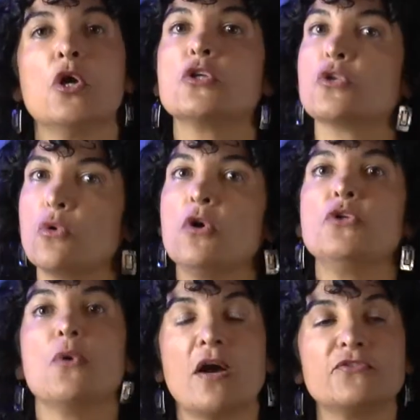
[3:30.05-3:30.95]
So
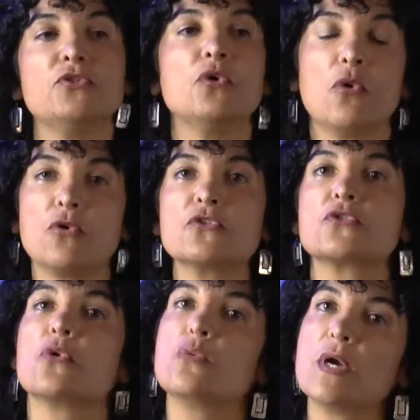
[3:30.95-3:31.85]
you have to know
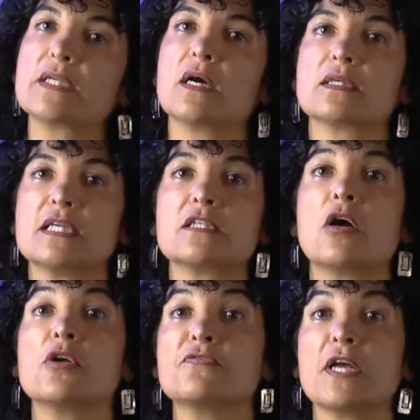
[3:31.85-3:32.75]
also when cognates
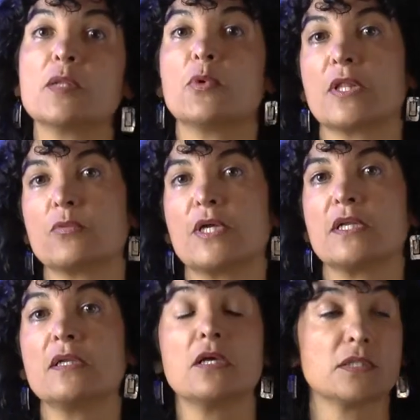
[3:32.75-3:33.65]
are available and when
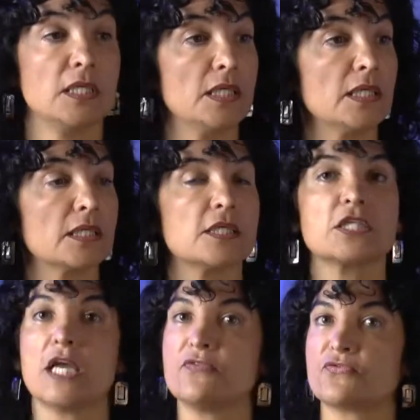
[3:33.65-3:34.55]
are not. In English
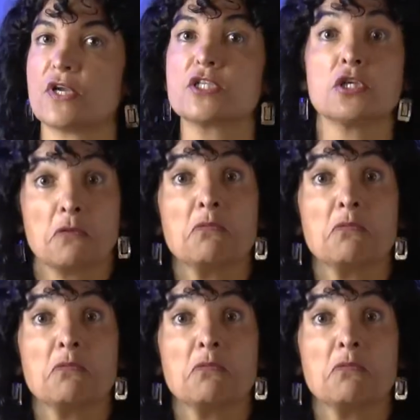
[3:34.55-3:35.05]
and French,